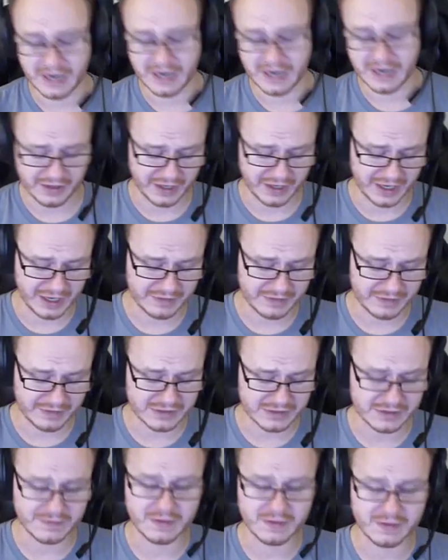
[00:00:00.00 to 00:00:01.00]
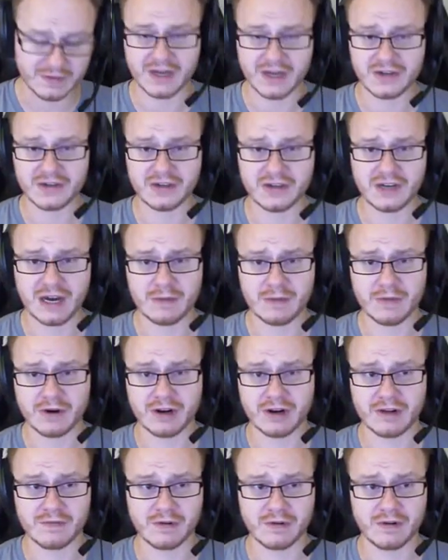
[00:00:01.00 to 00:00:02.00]
Now that I have this information, I'm going
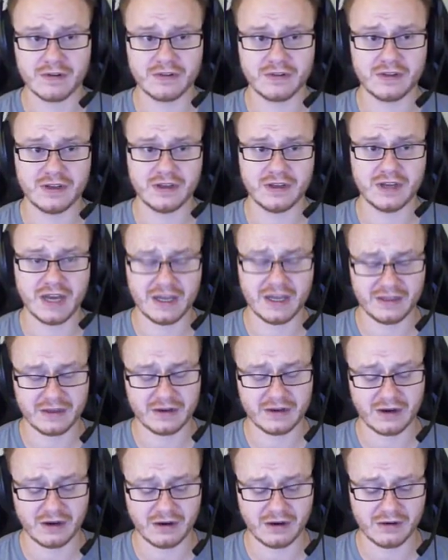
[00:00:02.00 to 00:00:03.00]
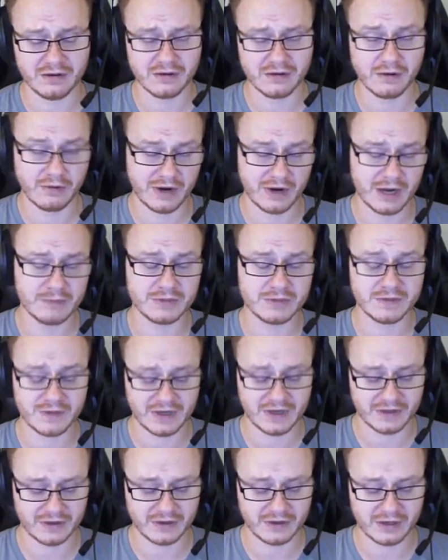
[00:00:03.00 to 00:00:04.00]
to convert the ethanol, grams of
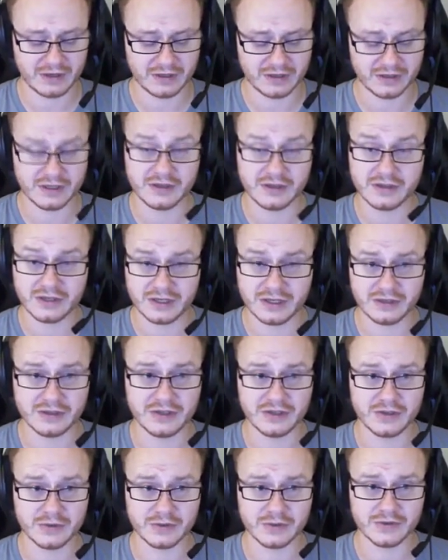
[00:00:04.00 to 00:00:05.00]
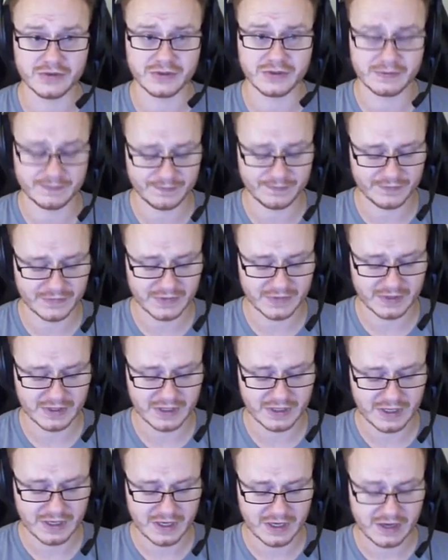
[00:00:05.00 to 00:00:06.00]
ethanol, into kilojoules.
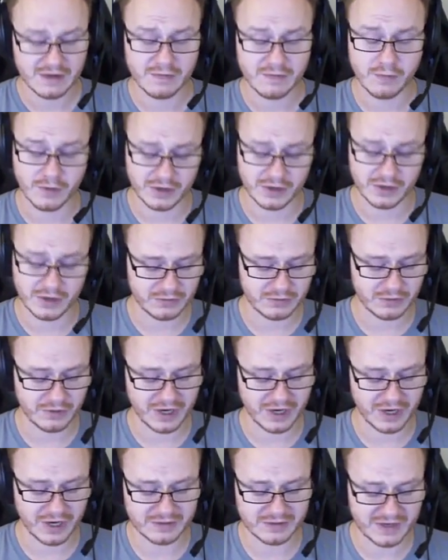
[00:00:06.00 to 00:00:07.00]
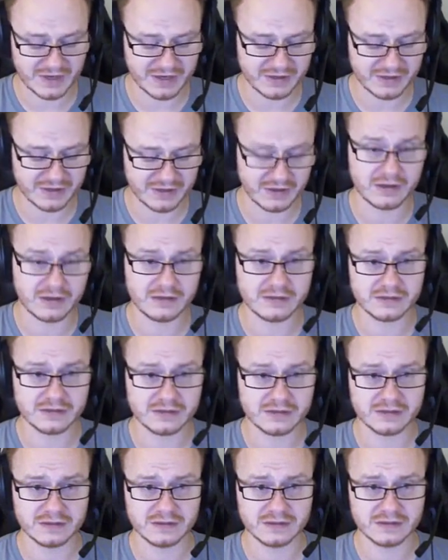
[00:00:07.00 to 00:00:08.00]
42 grams of ethanol,
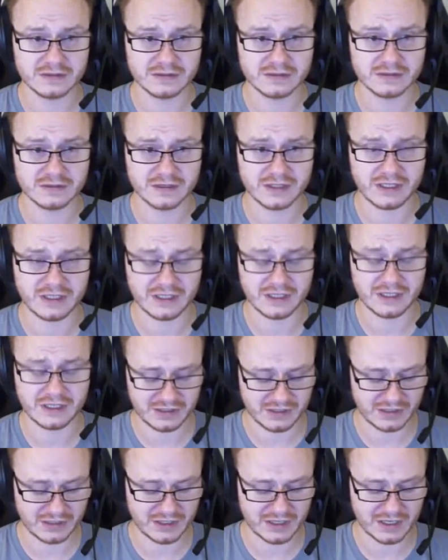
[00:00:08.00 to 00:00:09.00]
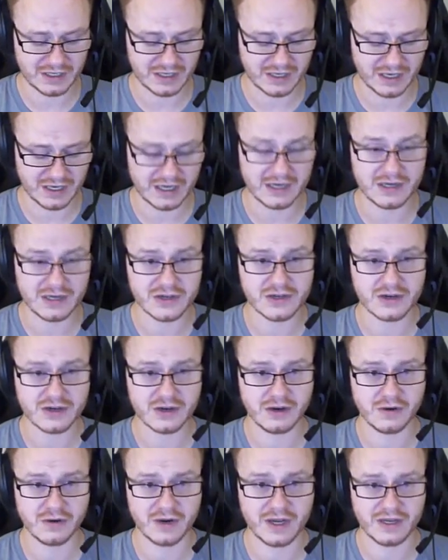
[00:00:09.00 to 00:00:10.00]

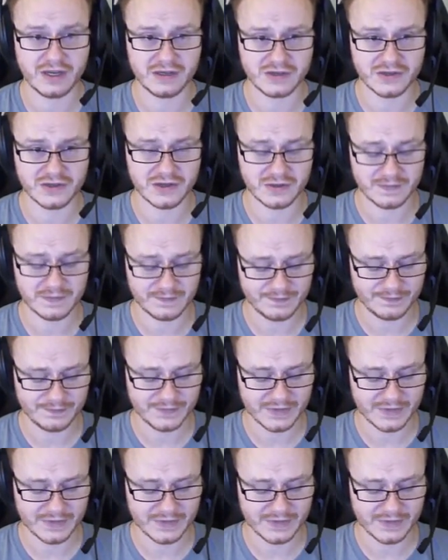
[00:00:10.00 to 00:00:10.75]
ETHOH,